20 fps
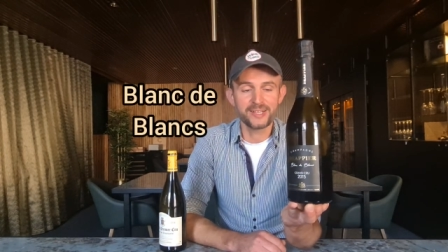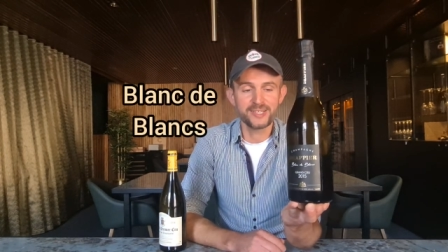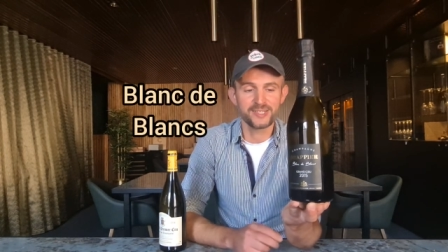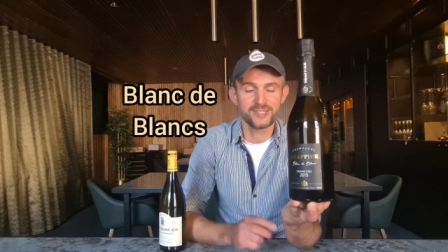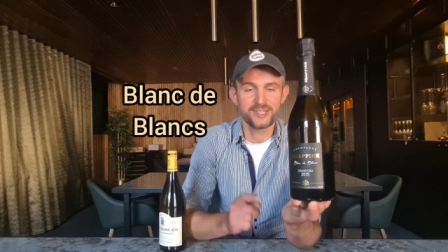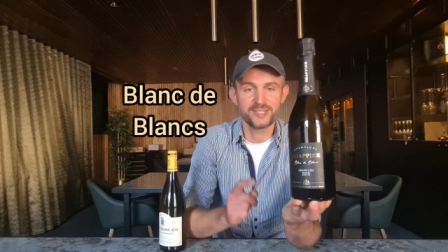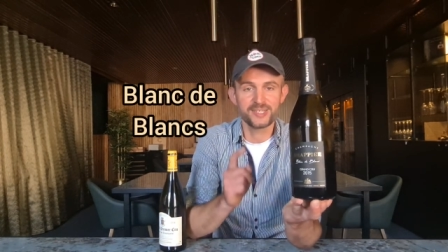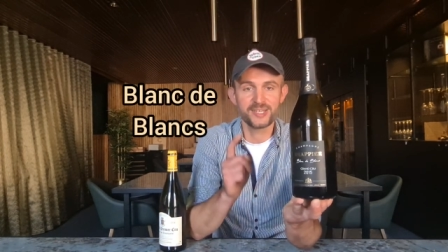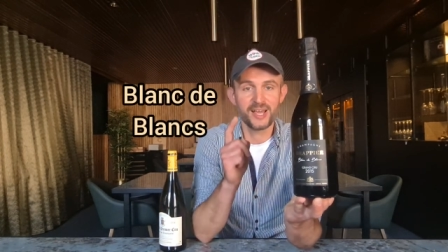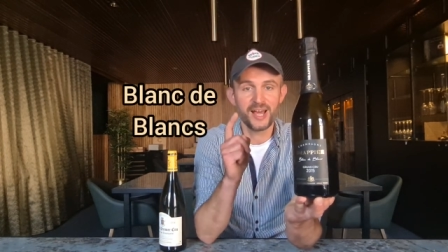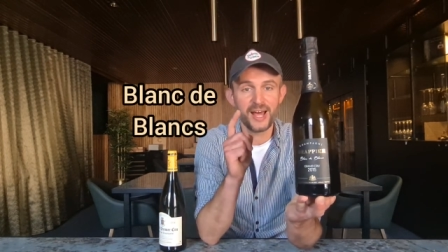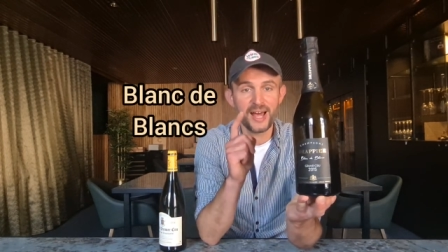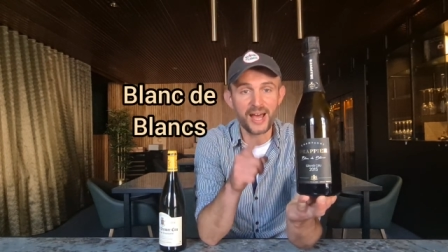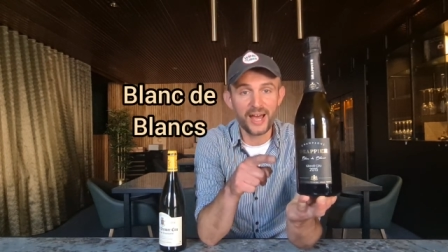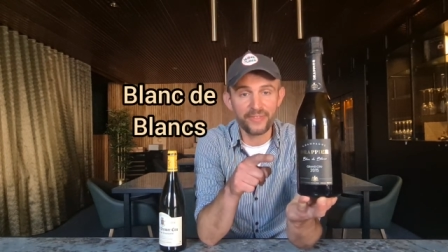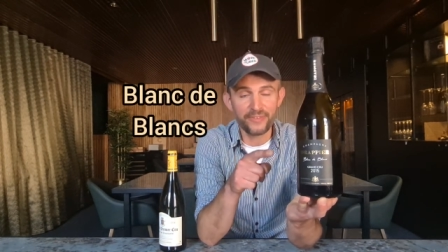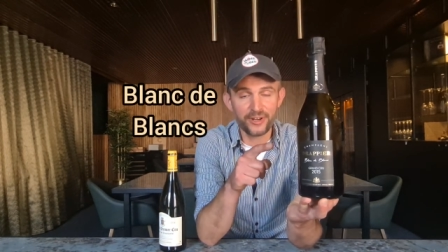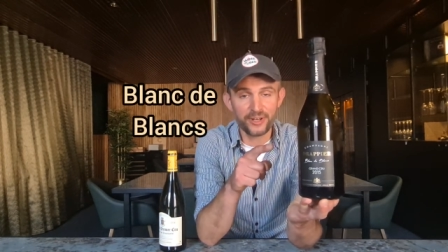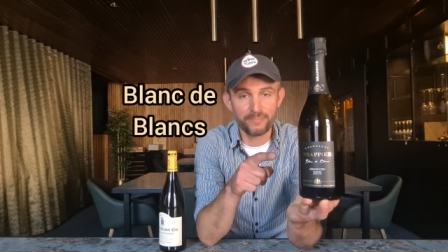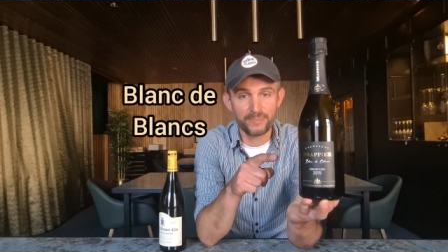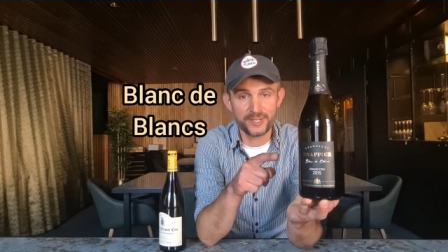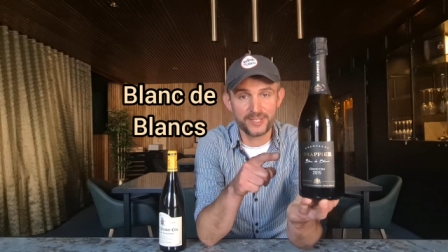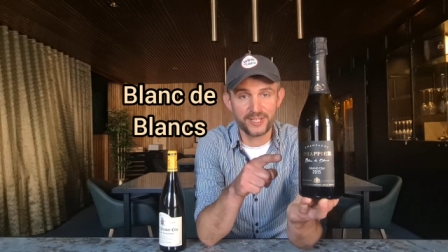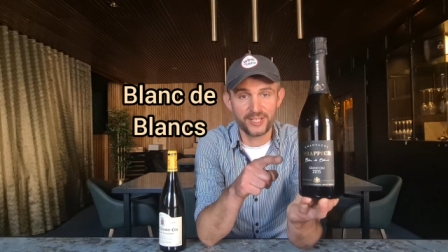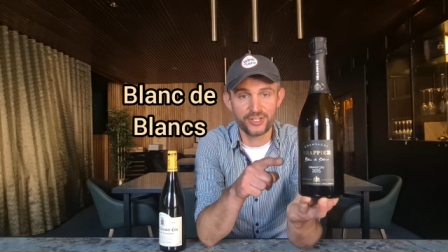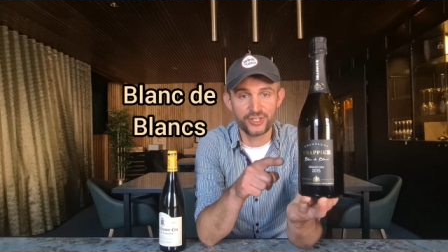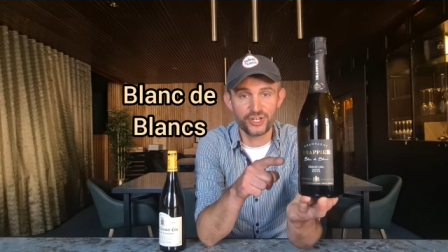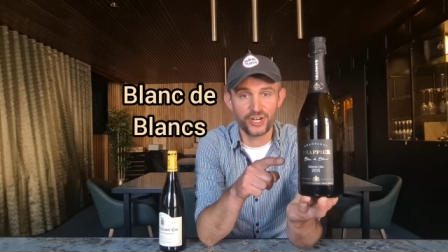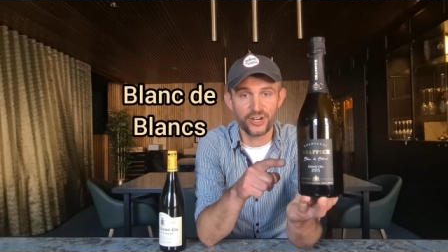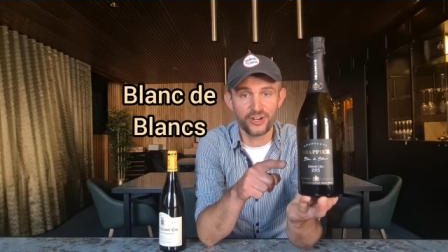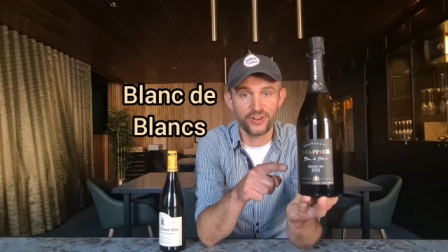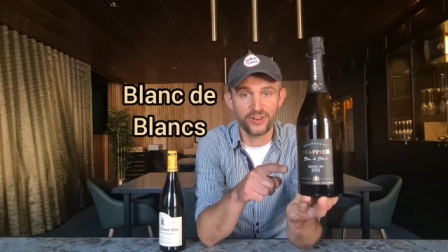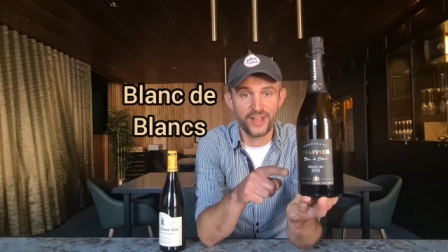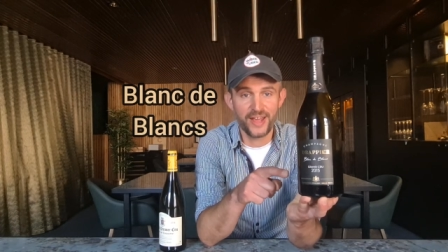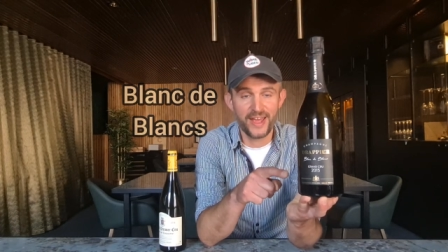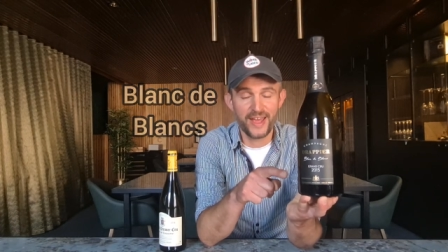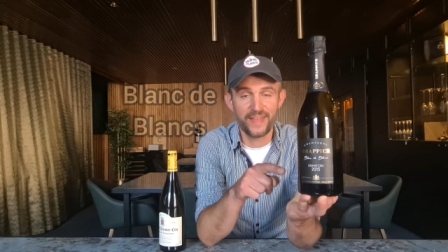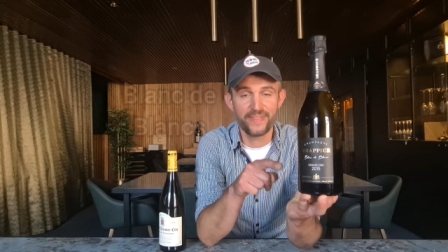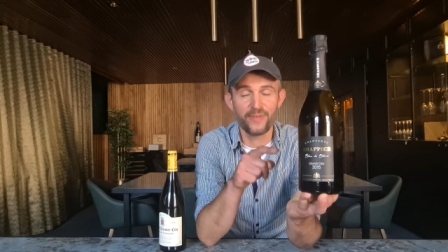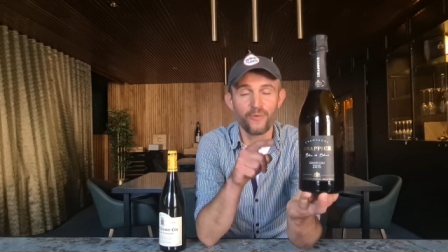This is 100%
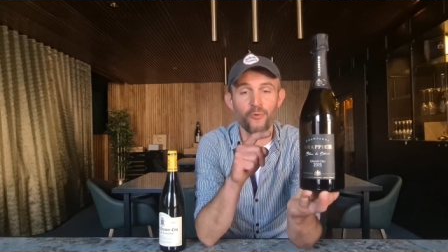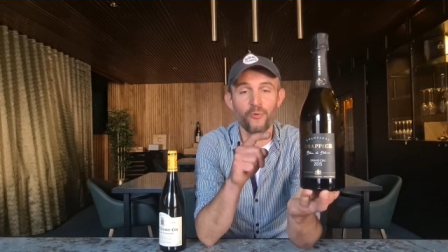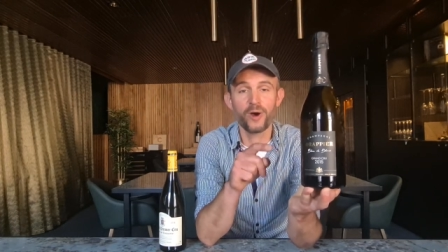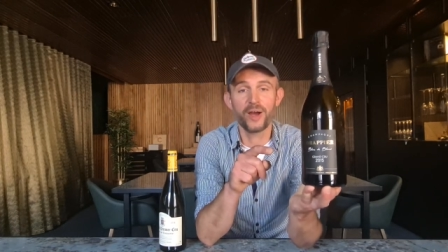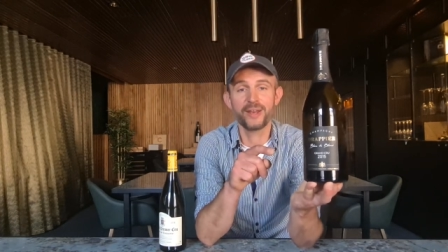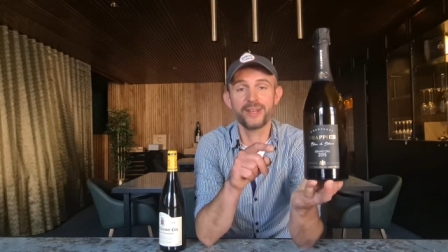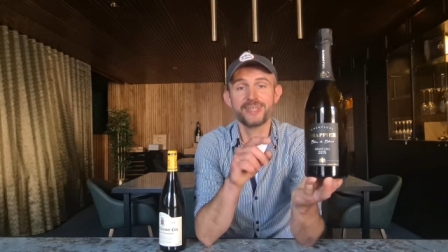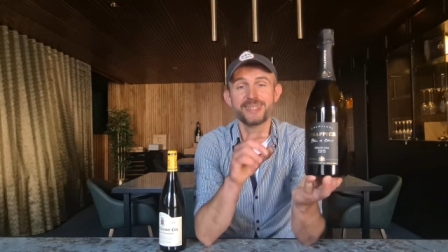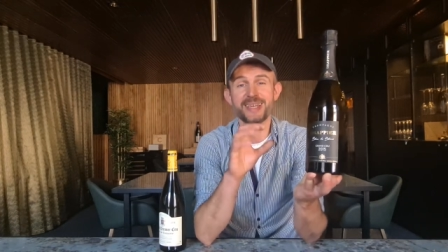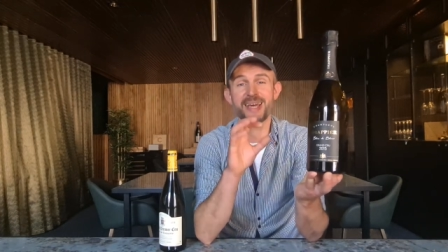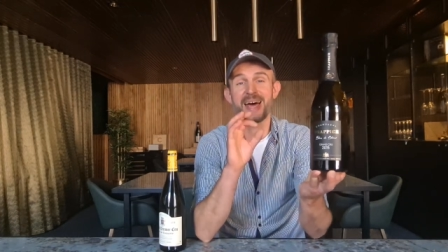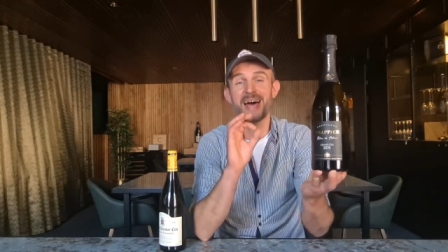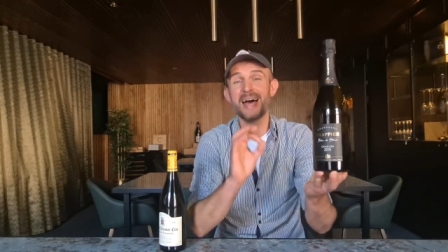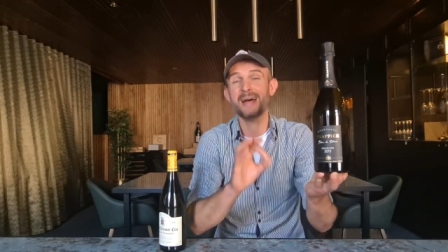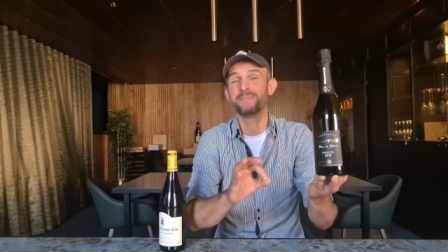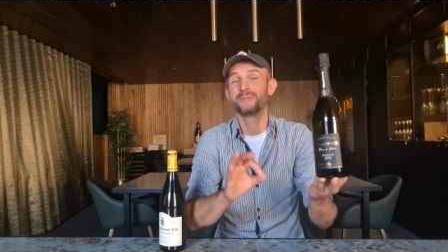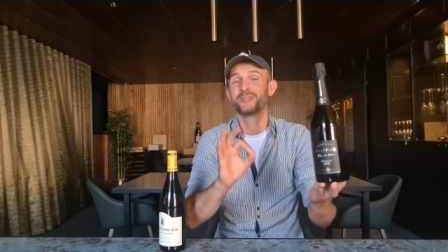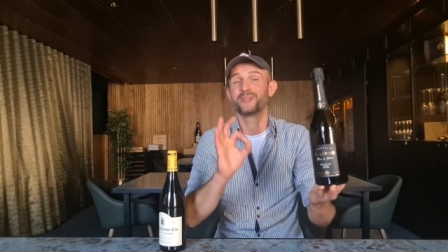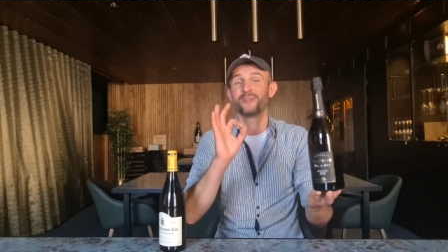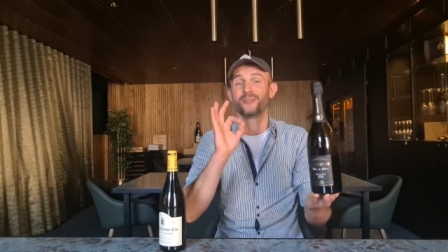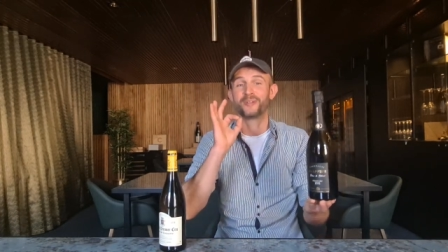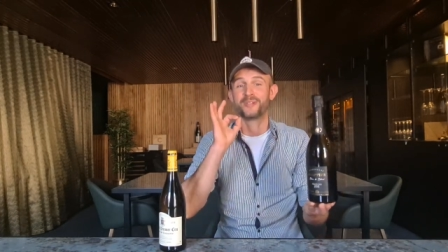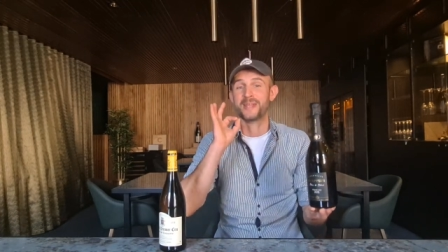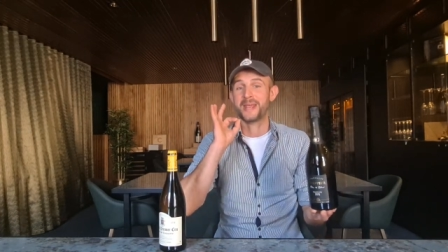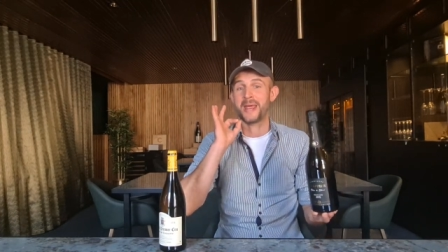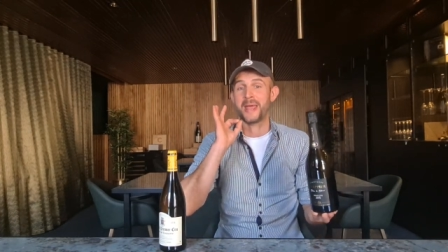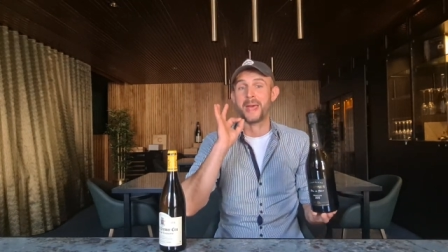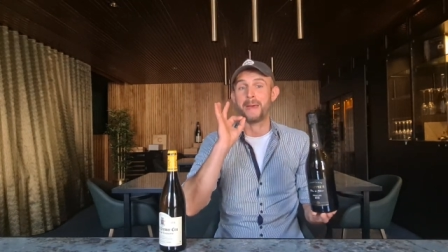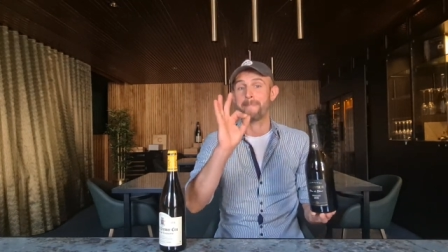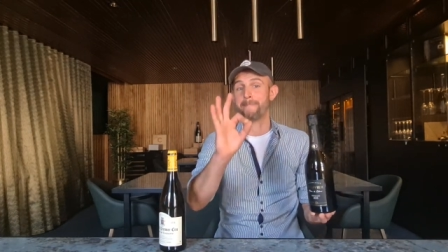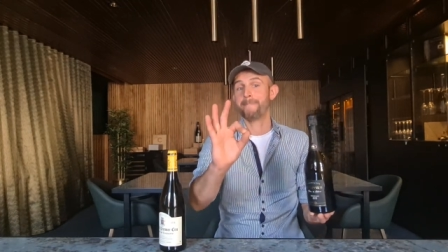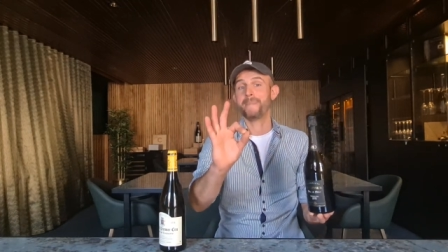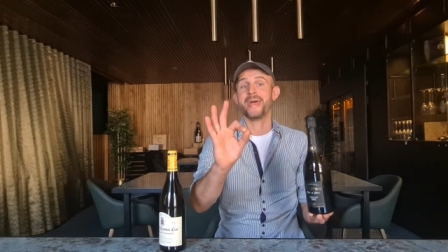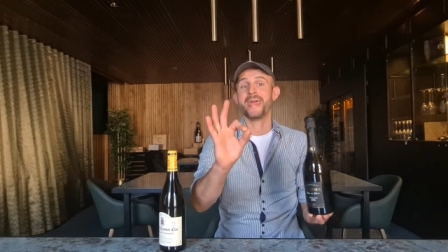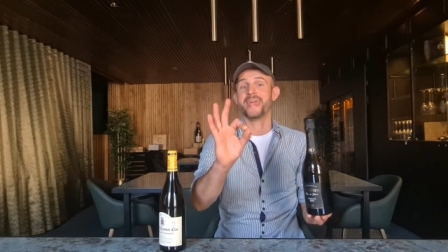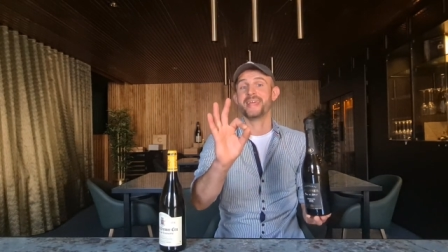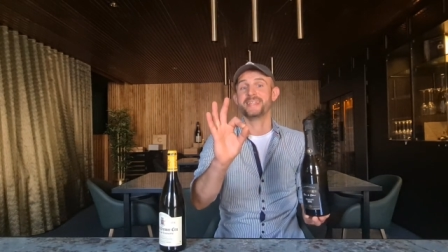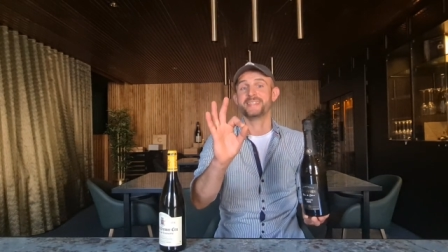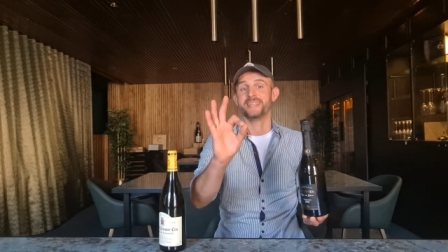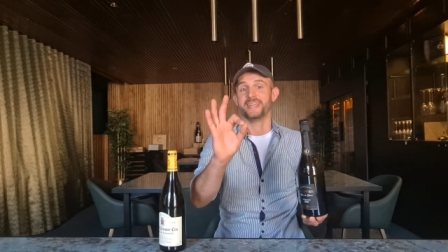Chardonnay and the wine is absolutely
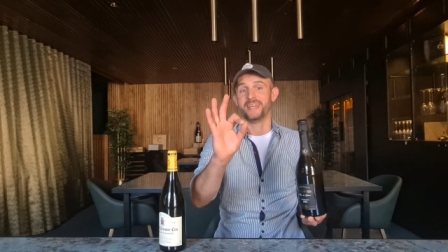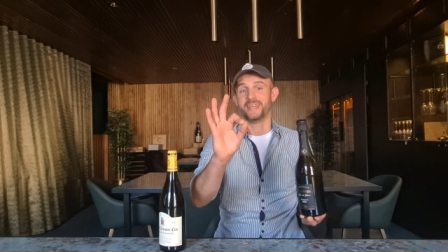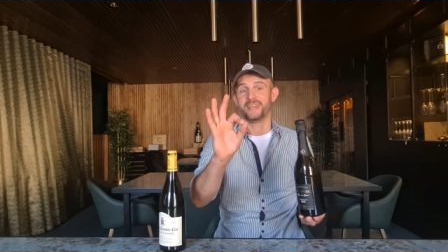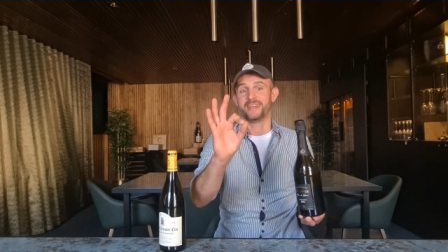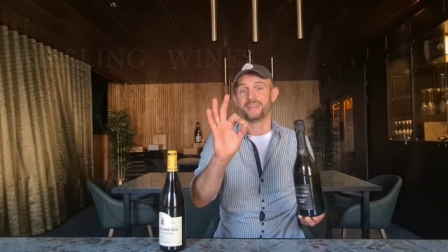amazing.